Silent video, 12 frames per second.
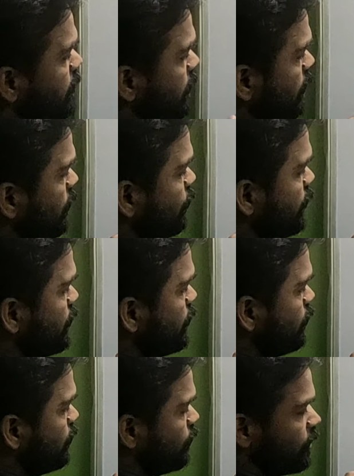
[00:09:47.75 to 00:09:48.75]
Now we
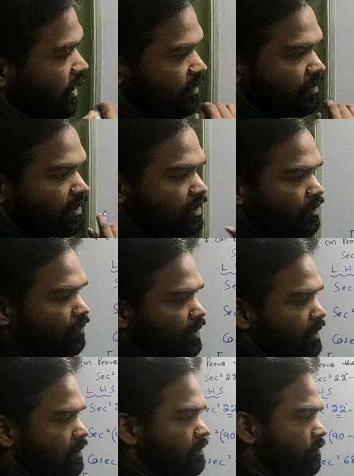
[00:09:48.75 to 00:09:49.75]
know, I've written it over
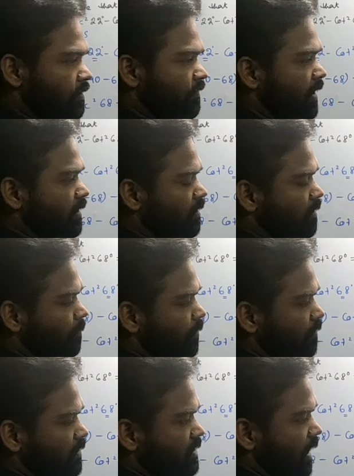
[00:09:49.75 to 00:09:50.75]
here. We have done it in the
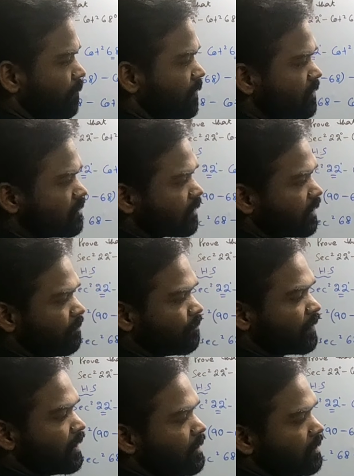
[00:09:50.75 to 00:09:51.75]
previous chapters. Okay.
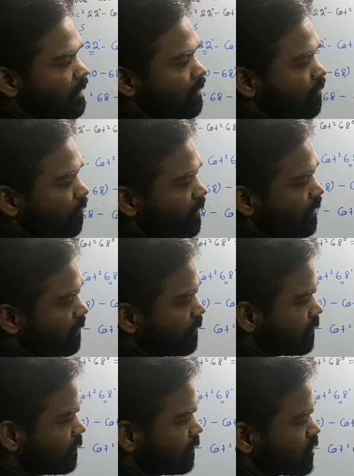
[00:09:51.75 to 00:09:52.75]
Look over here.
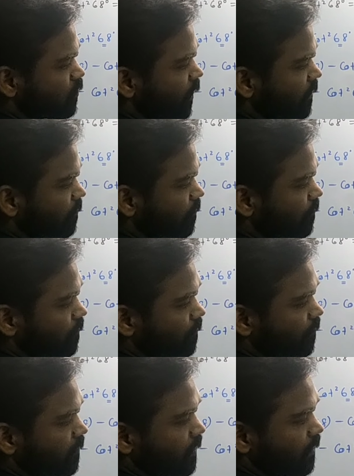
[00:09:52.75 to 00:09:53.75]
This one.
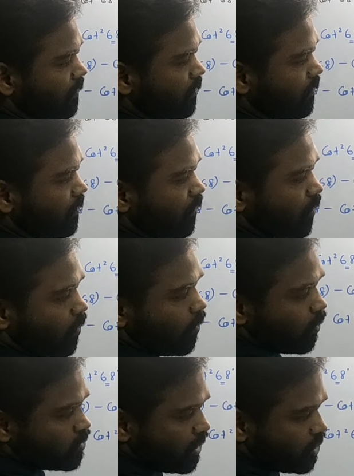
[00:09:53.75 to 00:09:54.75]

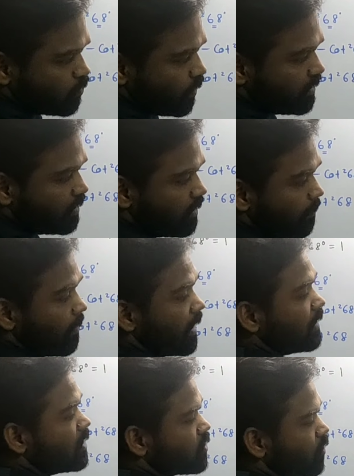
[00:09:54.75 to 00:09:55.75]
Cosec square theta
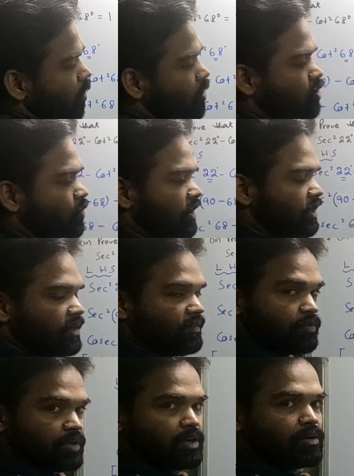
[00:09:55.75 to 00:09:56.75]
minus cot square theta,
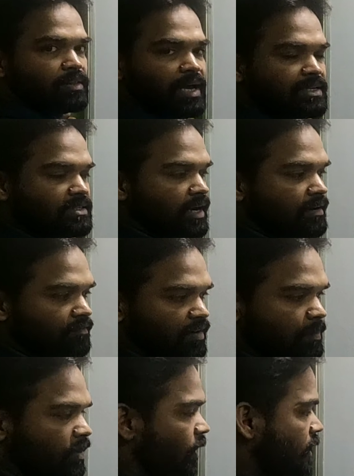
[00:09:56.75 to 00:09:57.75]
if you take on that side,
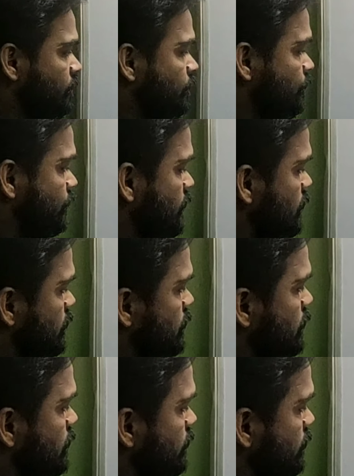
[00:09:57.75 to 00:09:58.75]
will be 1.
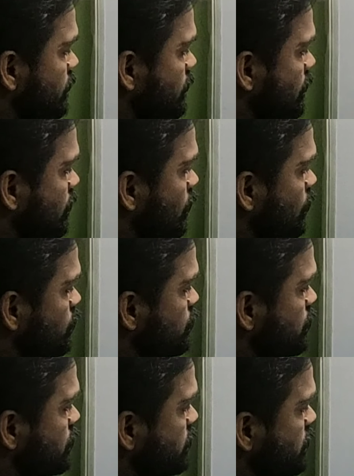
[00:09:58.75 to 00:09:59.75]

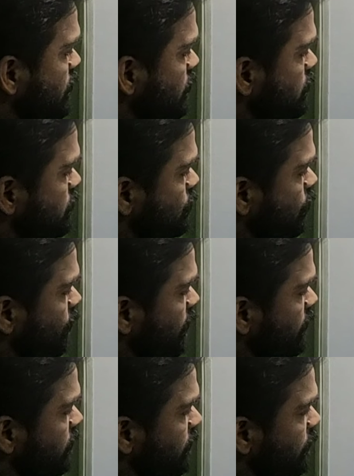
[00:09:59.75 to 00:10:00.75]
cosec
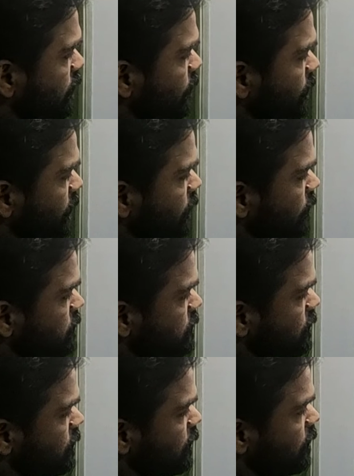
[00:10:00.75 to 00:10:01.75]
square theta
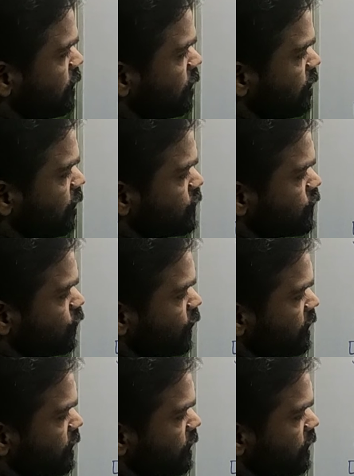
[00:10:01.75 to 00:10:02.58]
minus cot square